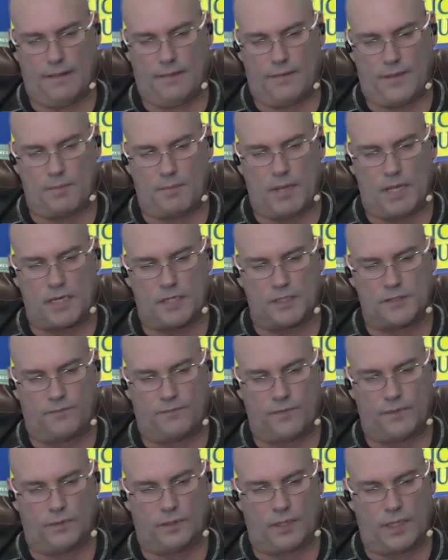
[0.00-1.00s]
They make us
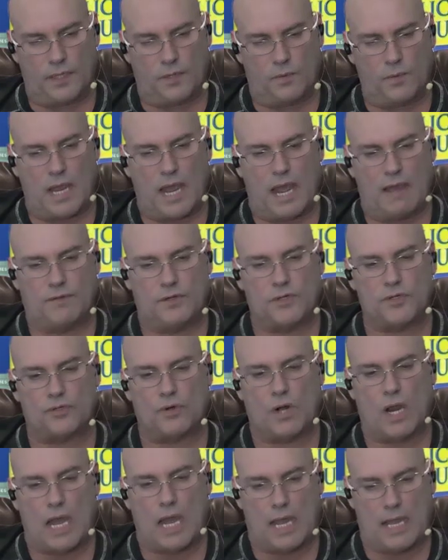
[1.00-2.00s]
feel like we have a
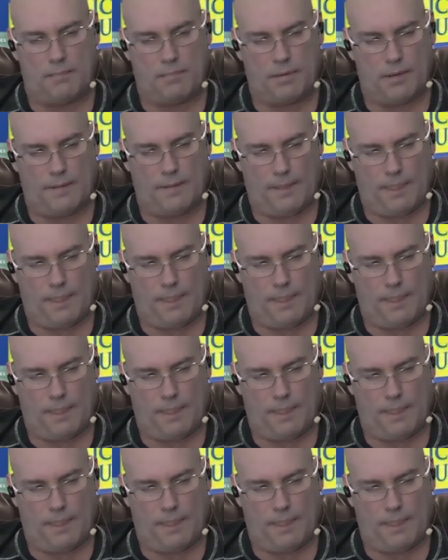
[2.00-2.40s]
tribe.